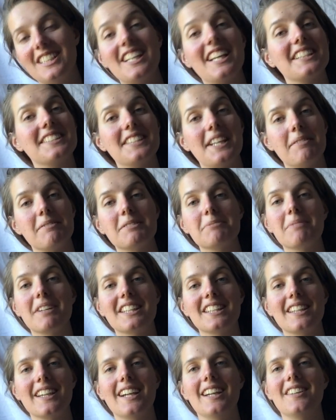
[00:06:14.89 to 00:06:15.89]
The next day was
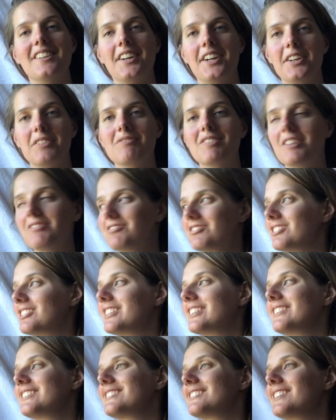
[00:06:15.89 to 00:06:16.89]
Monday, and I unravelled
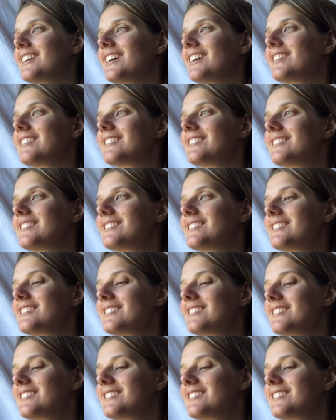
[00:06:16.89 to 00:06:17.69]
it and